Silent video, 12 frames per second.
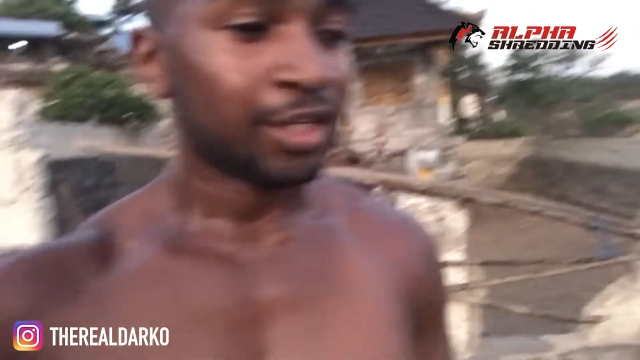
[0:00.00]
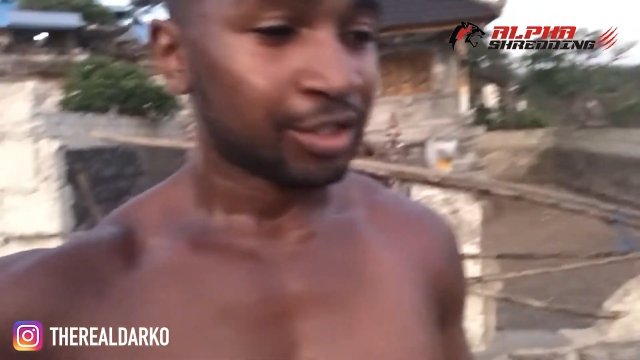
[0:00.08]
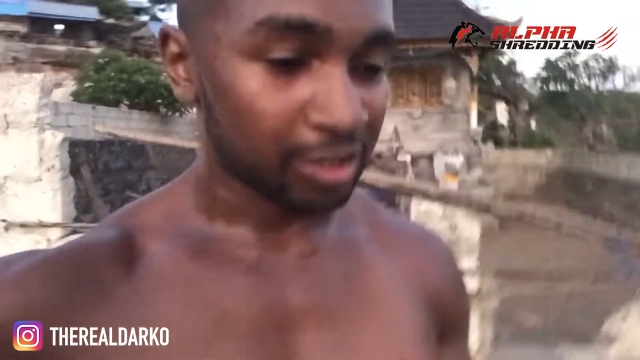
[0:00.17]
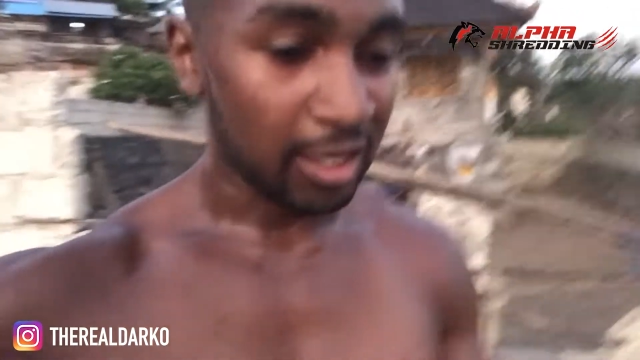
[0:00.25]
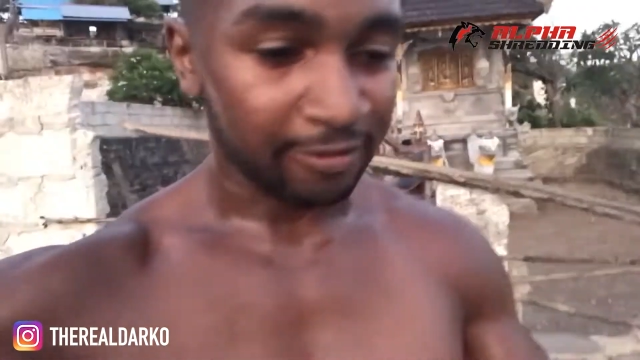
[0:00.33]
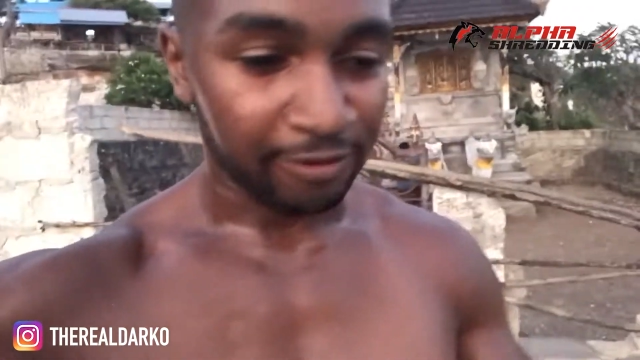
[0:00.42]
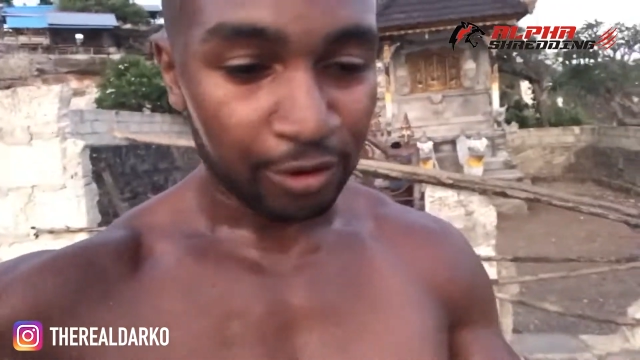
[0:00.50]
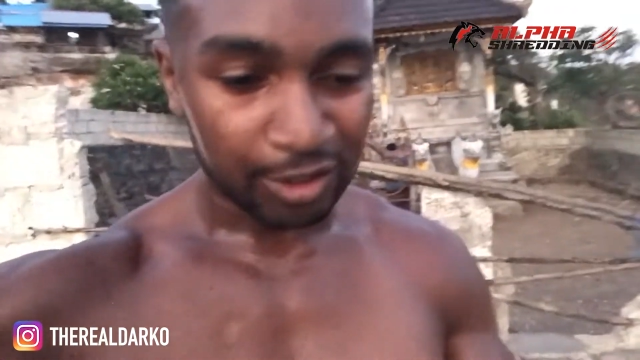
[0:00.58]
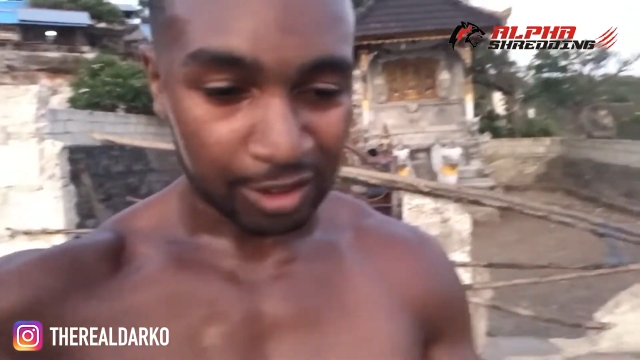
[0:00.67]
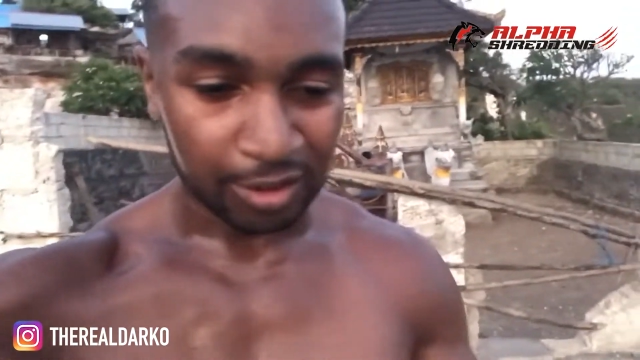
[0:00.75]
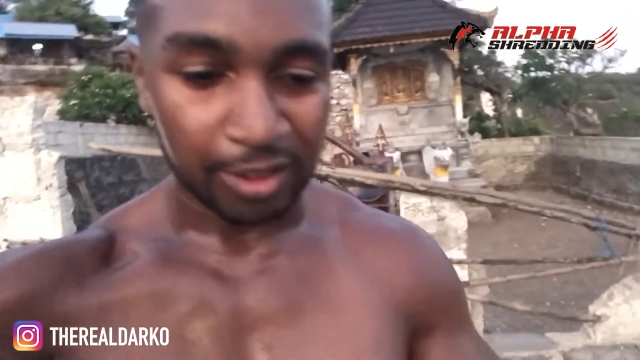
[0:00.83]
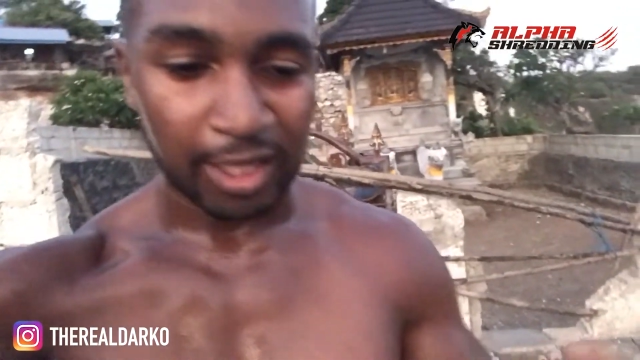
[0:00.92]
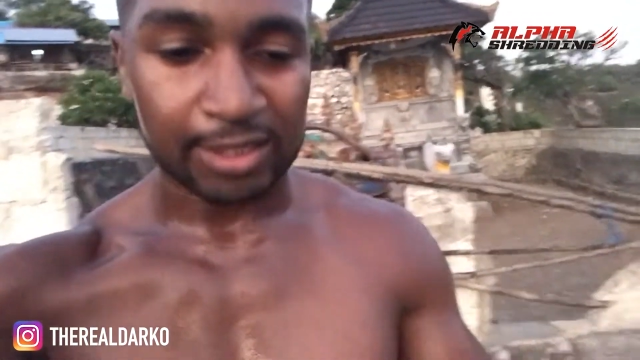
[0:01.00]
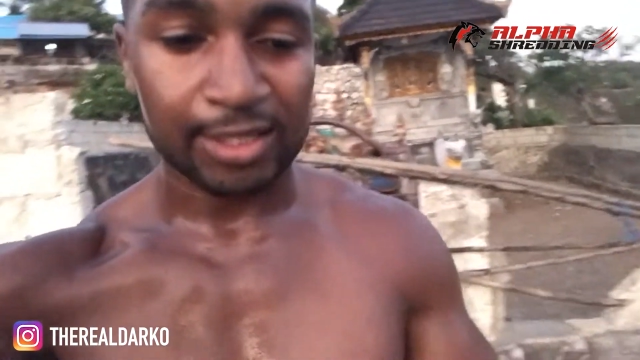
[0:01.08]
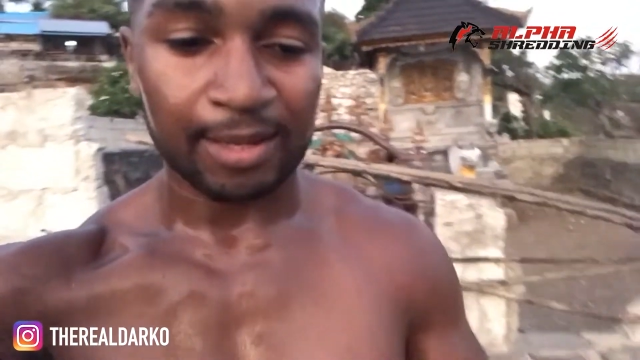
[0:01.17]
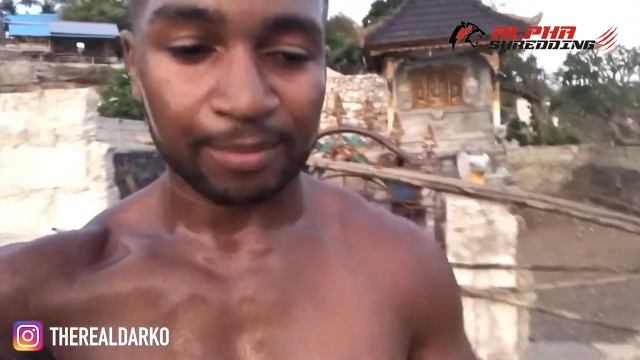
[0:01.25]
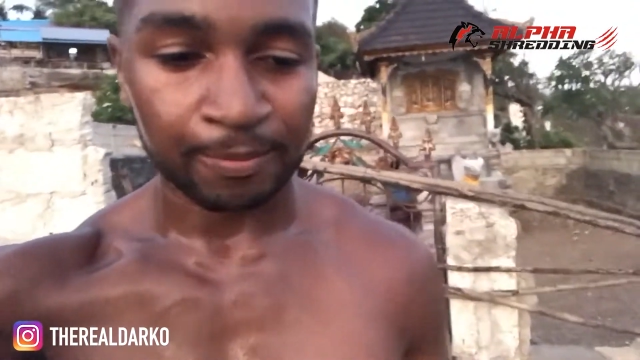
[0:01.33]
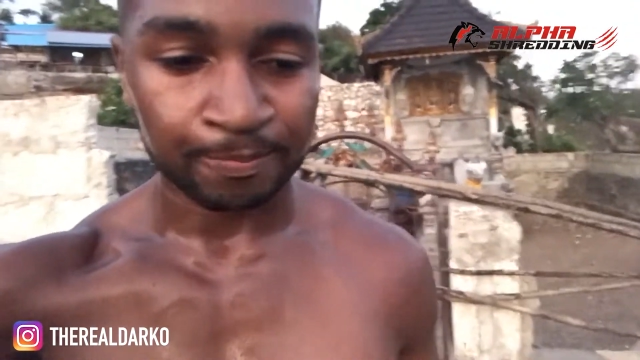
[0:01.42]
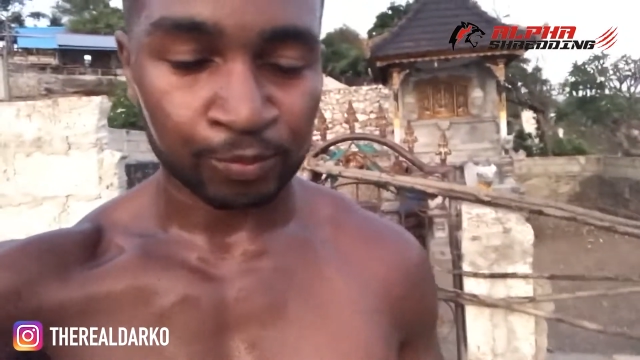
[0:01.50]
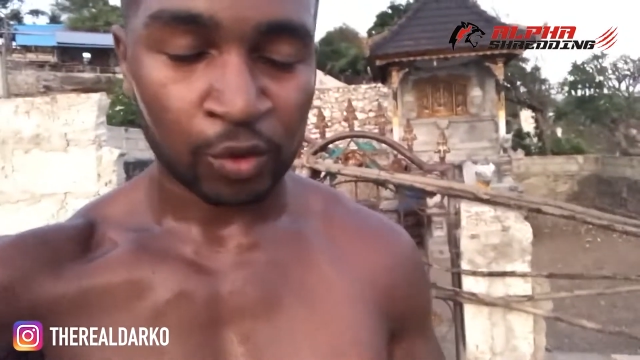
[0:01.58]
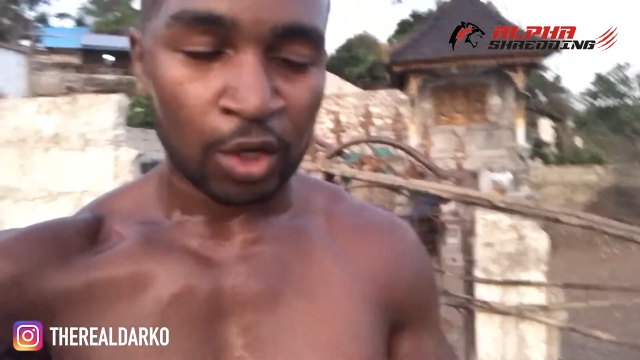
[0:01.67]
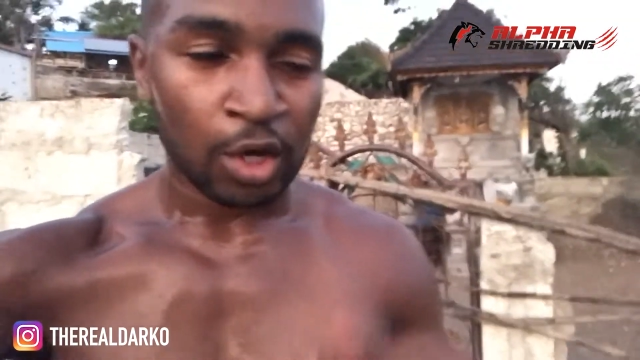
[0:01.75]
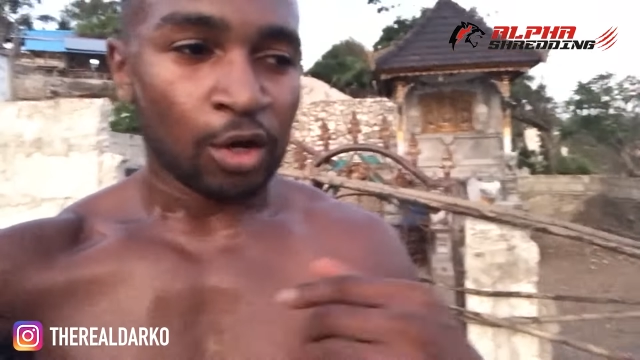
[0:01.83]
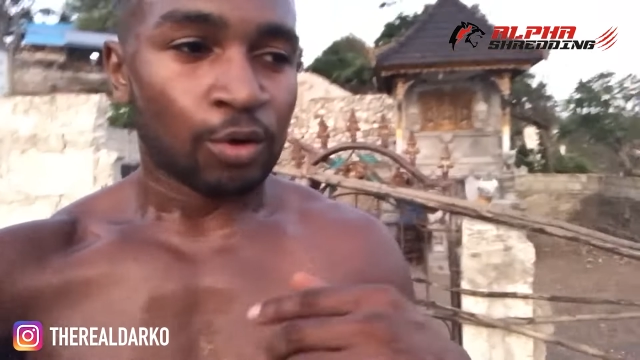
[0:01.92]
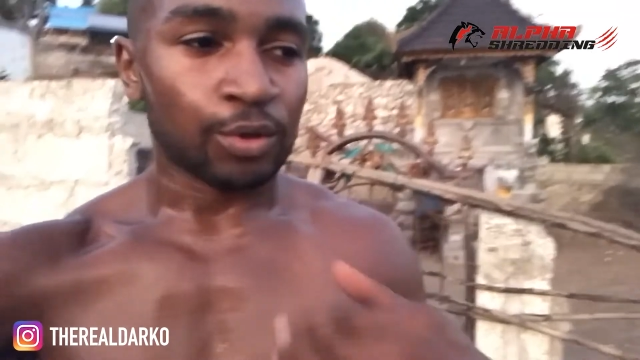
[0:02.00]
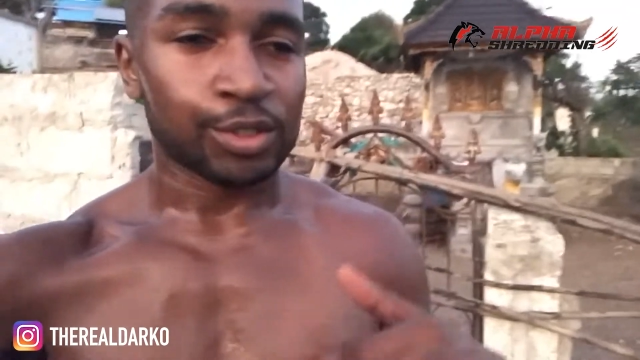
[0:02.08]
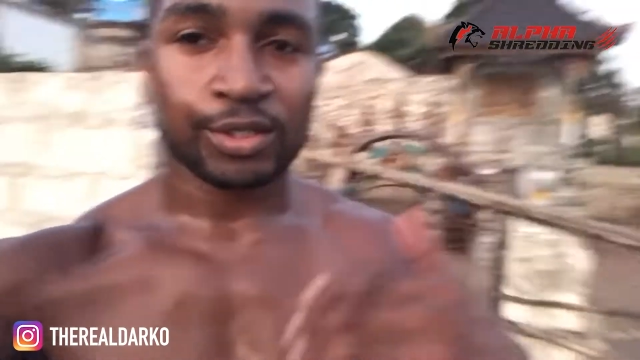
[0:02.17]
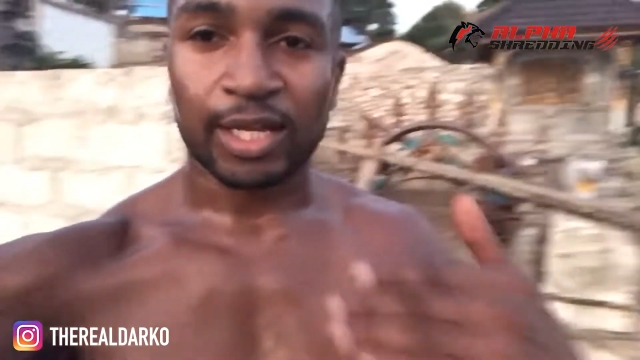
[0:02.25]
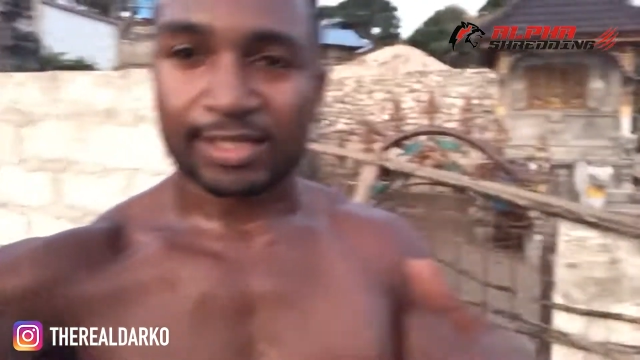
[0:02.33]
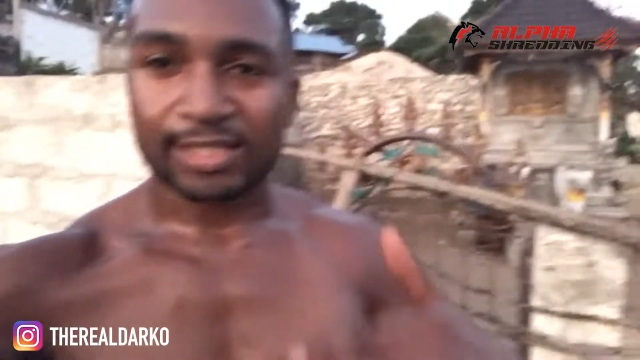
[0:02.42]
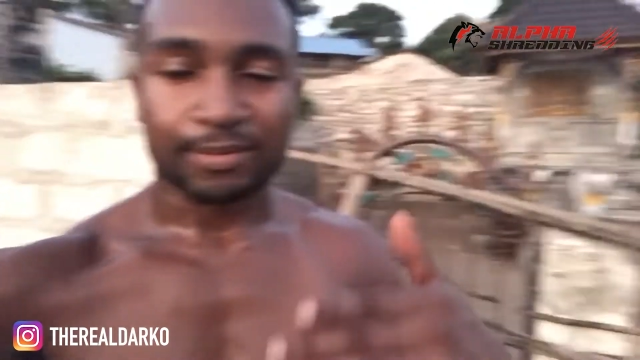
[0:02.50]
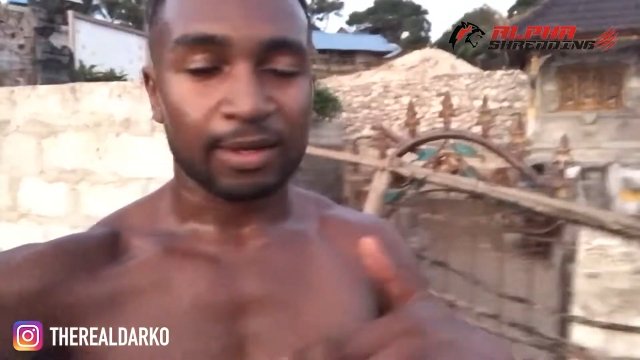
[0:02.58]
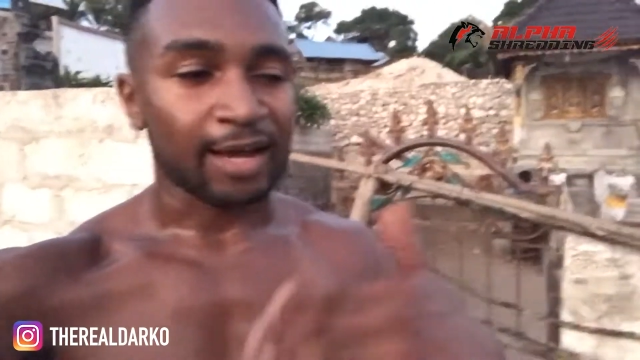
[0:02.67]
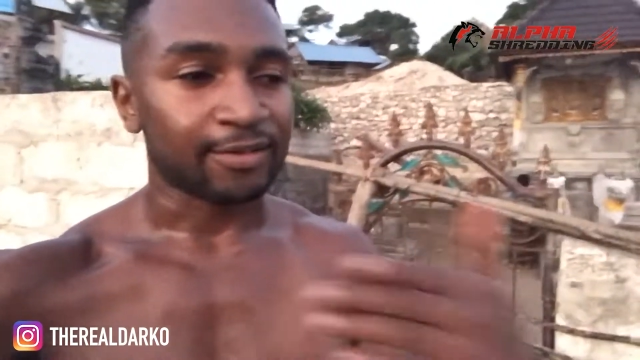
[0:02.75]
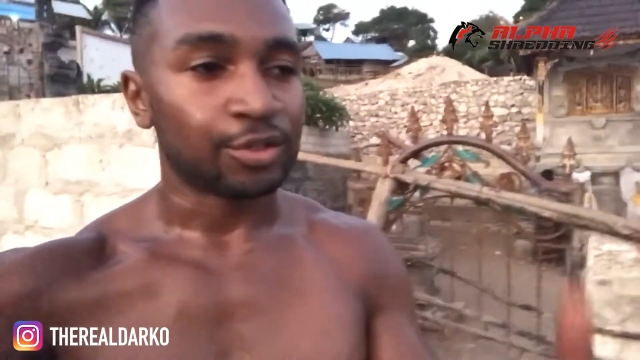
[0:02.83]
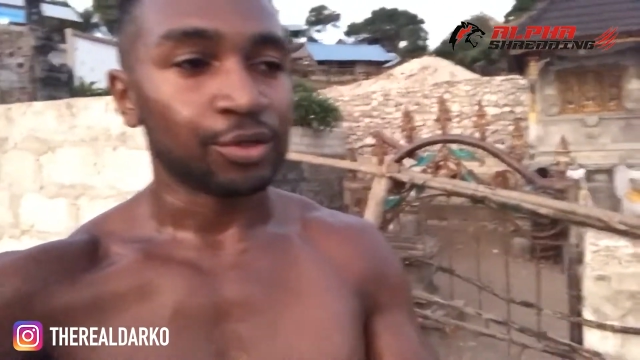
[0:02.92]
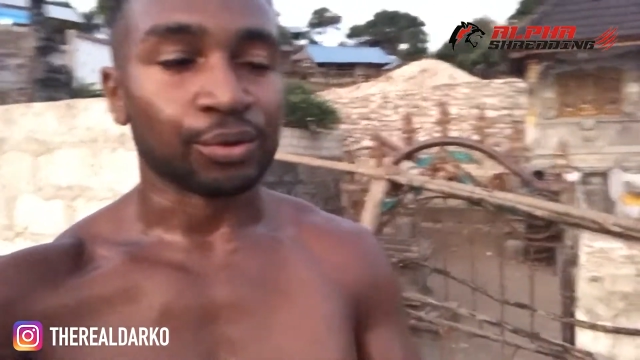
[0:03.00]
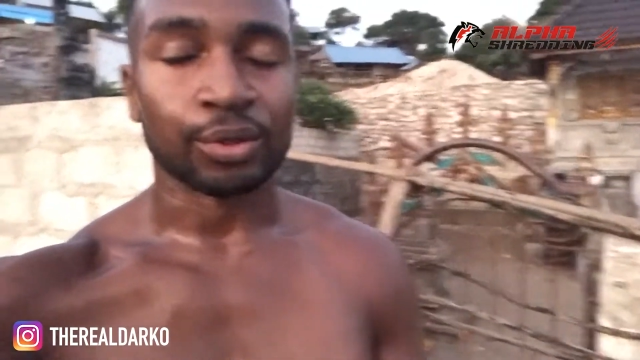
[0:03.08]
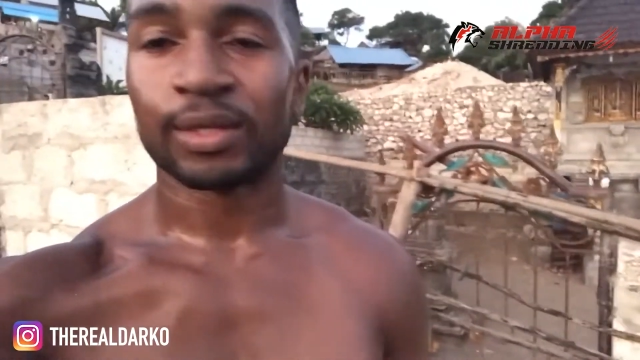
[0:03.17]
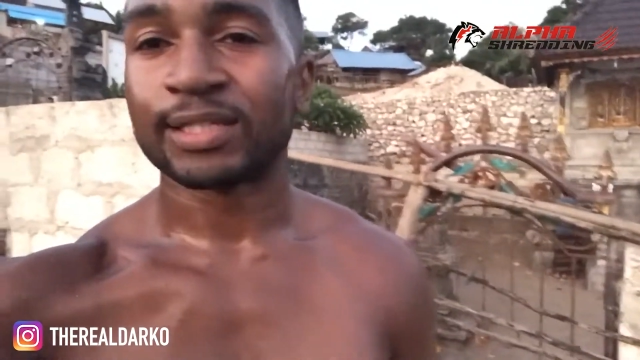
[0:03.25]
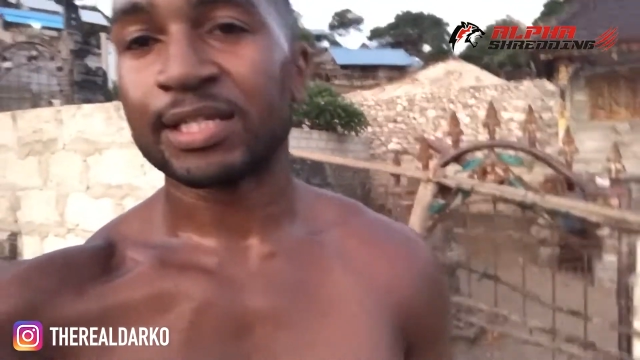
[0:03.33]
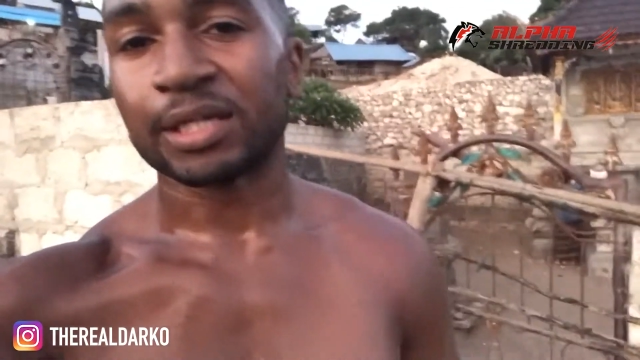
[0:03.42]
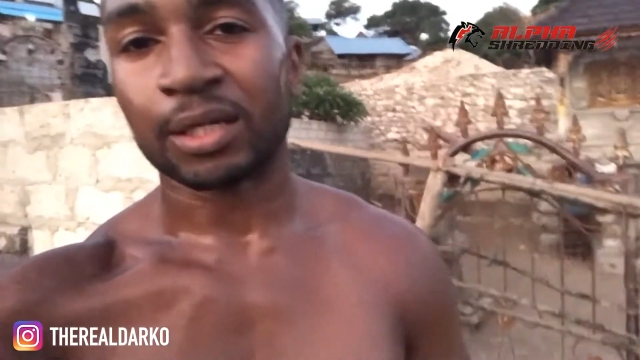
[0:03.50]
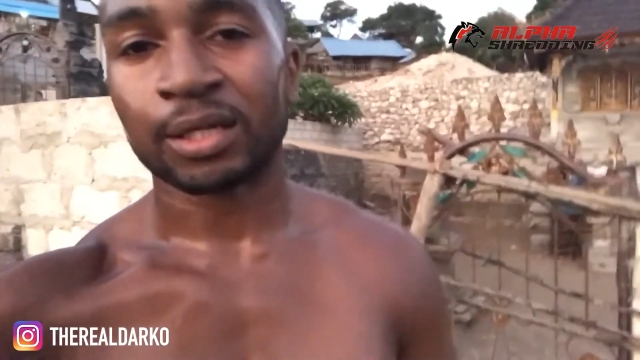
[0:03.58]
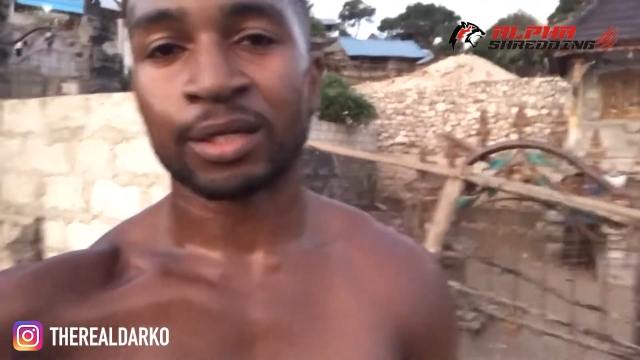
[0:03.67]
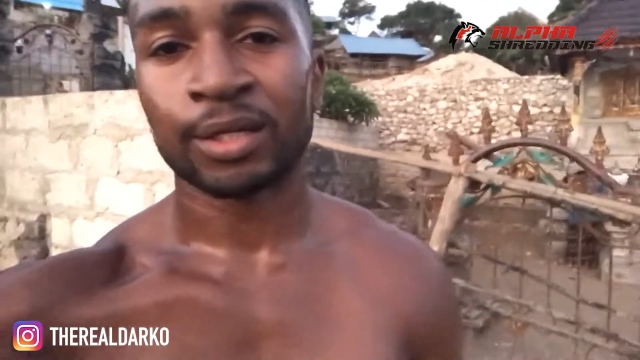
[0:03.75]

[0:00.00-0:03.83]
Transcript: It's just like focusing on the next step. What's the next step that I have to do? That's it.